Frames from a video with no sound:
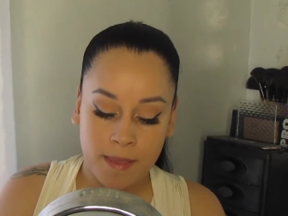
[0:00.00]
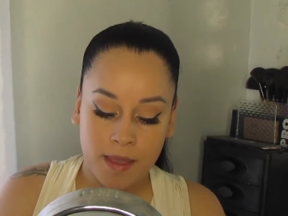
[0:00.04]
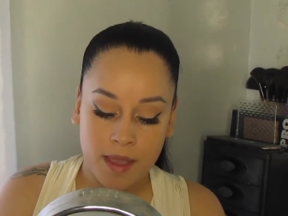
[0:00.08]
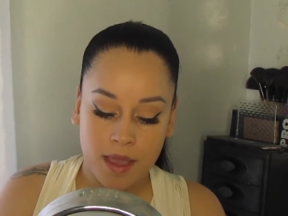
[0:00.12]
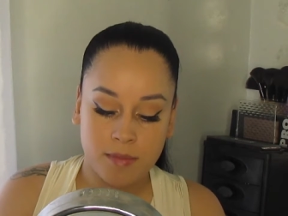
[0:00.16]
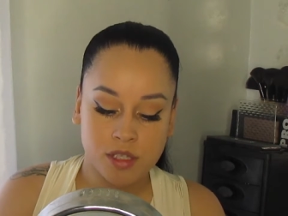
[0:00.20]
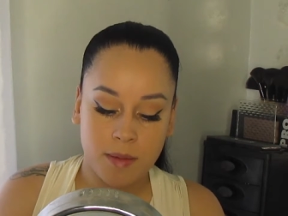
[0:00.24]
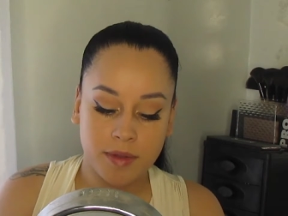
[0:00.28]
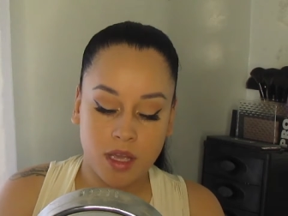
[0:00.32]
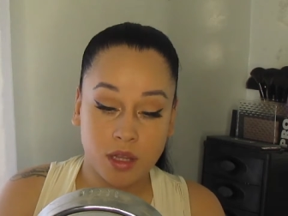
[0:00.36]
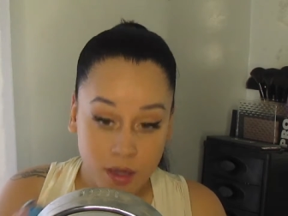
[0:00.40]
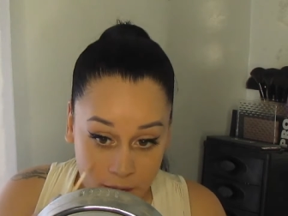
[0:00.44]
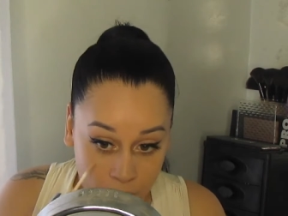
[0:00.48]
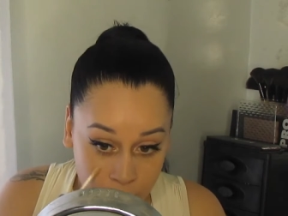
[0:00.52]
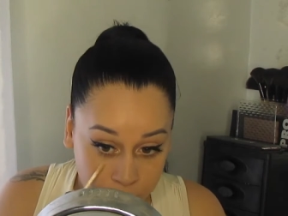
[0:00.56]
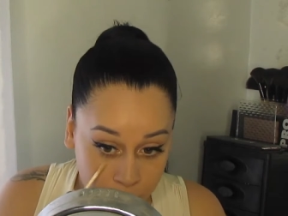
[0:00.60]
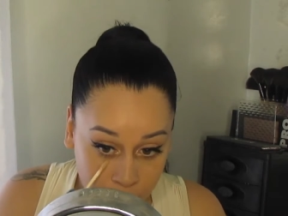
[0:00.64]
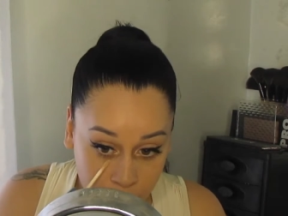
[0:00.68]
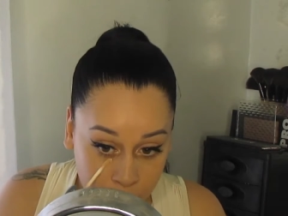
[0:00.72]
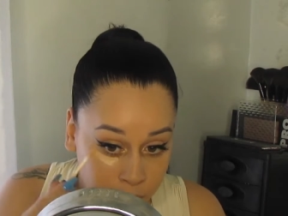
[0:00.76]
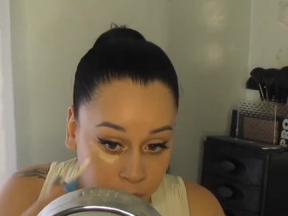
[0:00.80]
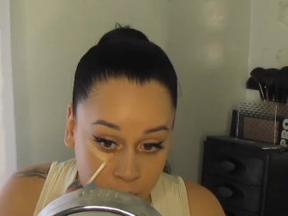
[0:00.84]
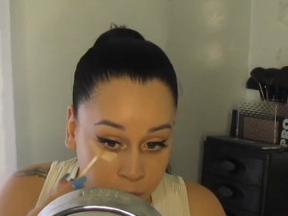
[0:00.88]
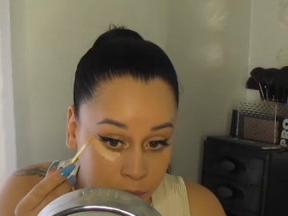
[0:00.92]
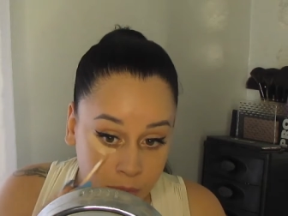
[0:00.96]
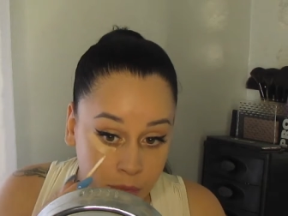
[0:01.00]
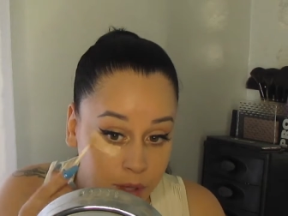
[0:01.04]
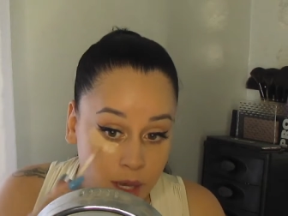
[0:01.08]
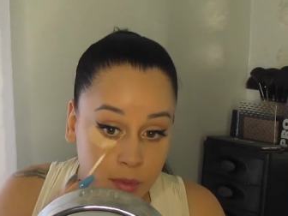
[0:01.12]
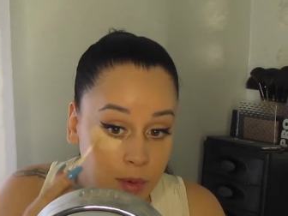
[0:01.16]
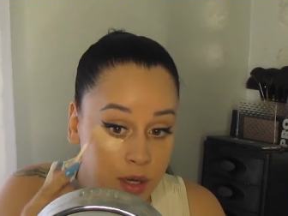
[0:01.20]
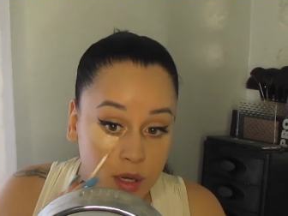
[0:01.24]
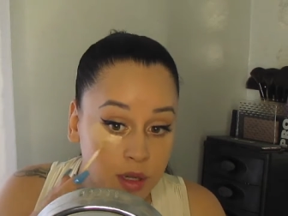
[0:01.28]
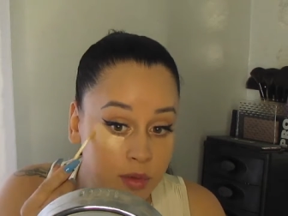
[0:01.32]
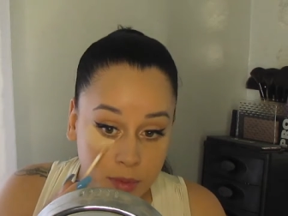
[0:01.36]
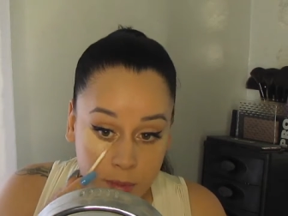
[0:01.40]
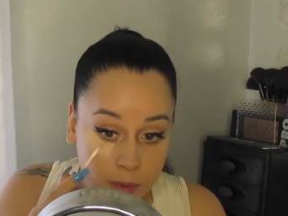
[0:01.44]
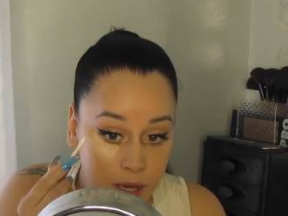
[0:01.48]
Falls
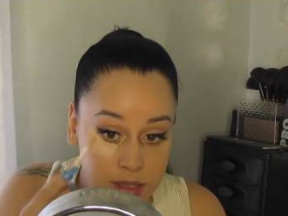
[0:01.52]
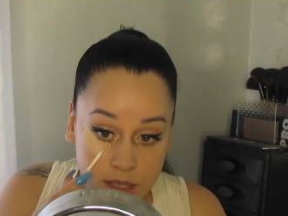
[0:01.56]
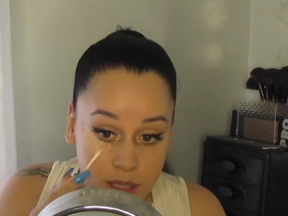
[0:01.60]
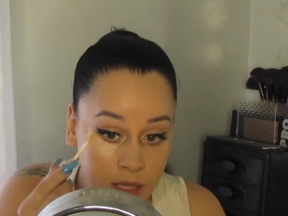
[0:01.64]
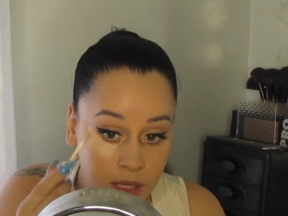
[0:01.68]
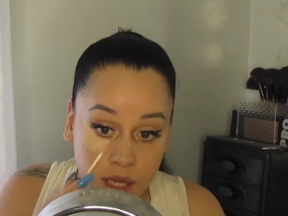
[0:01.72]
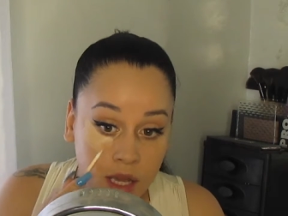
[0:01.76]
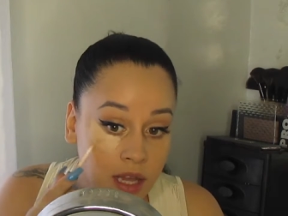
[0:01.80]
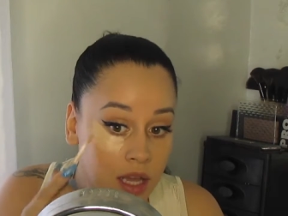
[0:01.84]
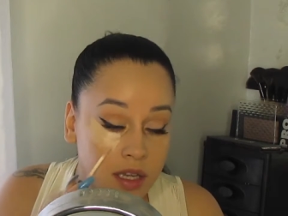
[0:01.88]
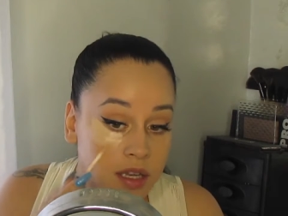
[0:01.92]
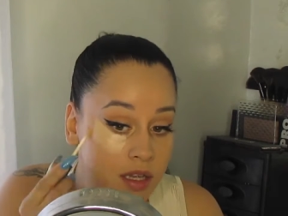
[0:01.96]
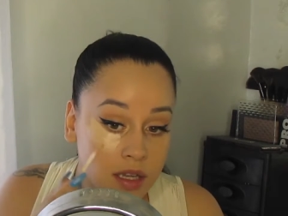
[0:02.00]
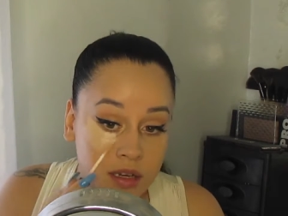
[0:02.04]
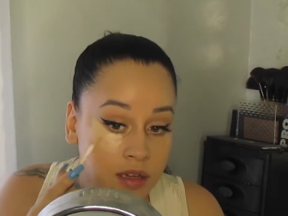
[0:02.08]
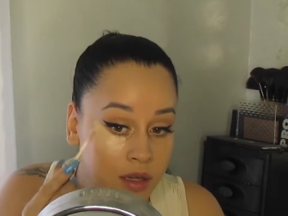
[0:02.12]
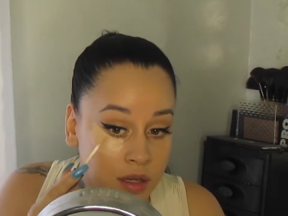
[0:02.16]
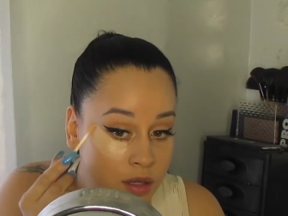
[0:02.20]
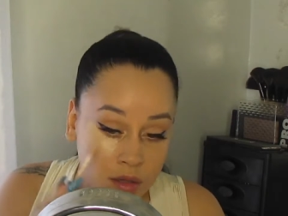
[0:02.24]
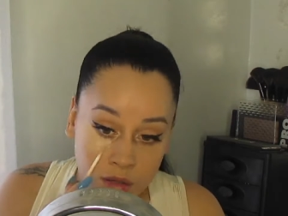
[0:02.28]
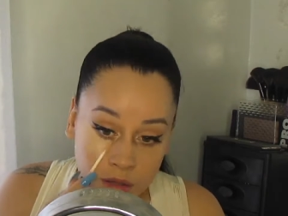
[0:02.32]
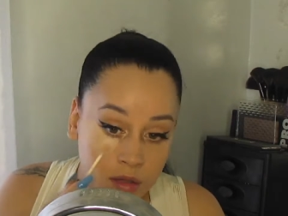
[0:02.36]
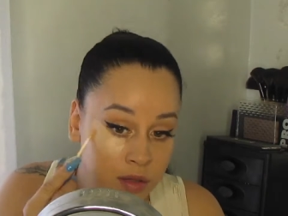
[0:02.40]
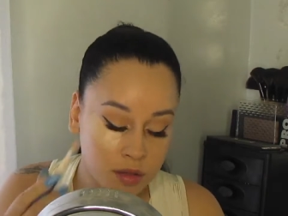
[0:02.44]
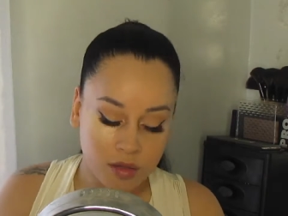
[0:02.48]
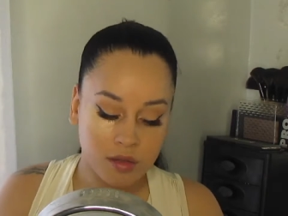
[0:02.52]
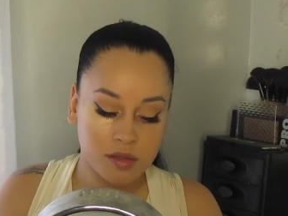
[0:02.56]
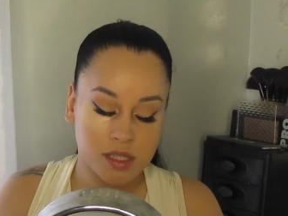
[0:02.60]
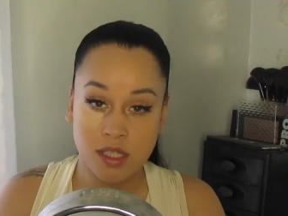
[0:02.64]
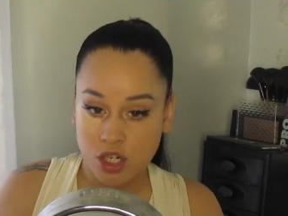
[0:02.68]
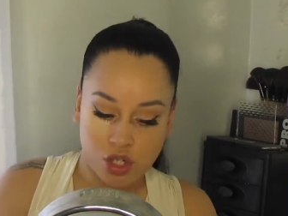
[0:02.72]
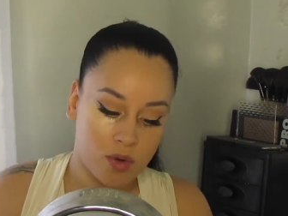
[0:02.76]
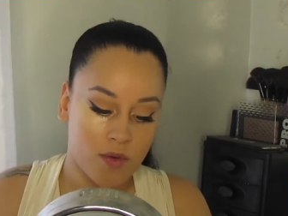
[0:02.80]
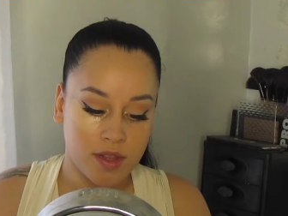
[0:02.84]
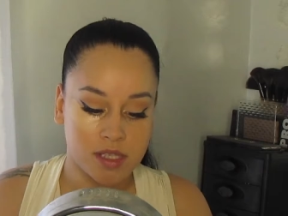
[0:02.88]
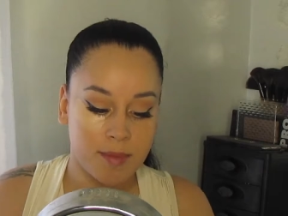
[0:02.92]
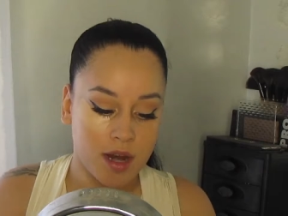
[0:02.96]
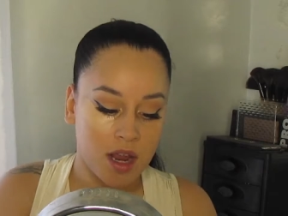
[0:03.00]
in love
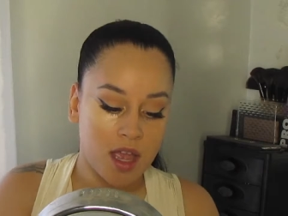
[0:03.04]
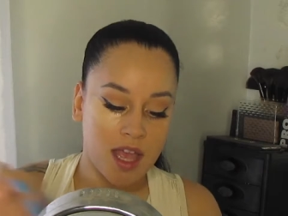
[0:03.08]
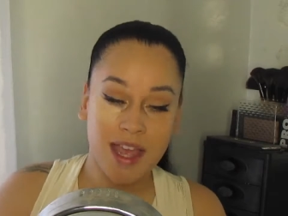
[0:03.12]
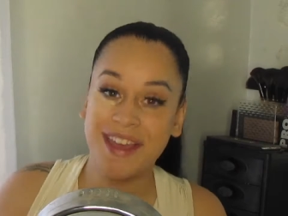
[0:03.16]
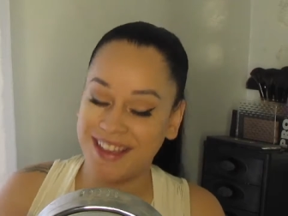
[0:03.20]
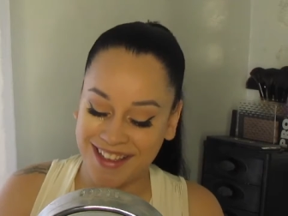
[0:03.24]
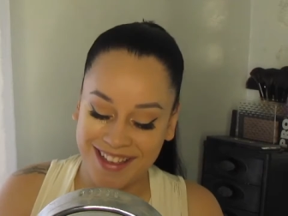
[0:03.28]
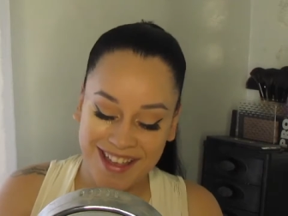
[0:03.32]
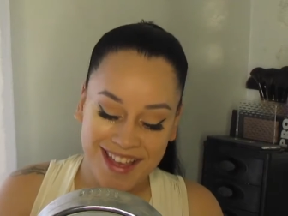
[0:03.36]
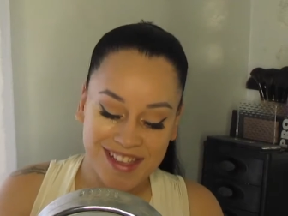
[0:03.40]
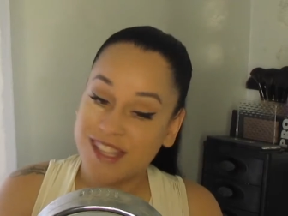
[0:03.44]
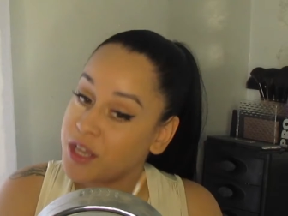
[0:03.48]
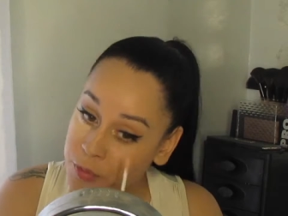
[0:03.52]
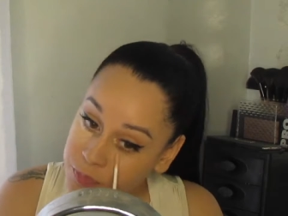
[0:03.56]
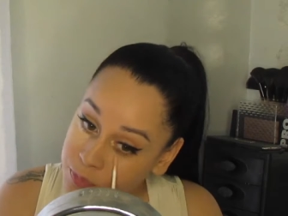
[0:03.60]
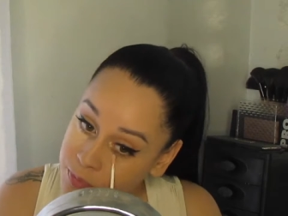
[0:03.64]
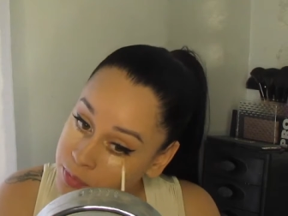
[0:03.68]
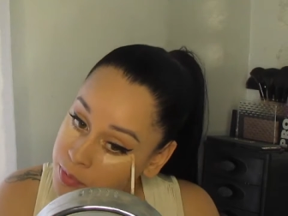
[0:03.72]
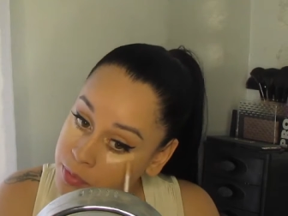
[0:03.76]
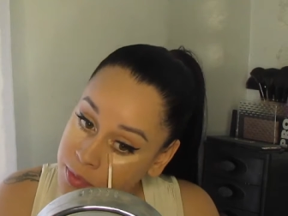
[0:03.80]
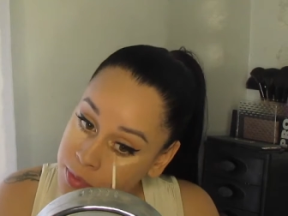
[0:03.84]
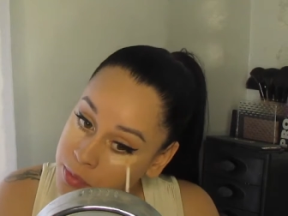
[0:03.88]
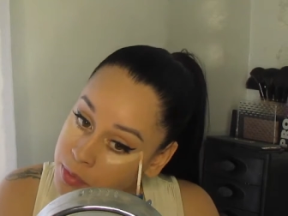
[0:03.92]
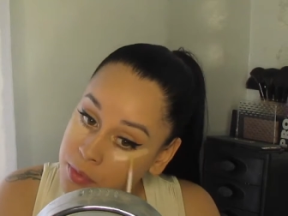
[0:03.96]
sometime.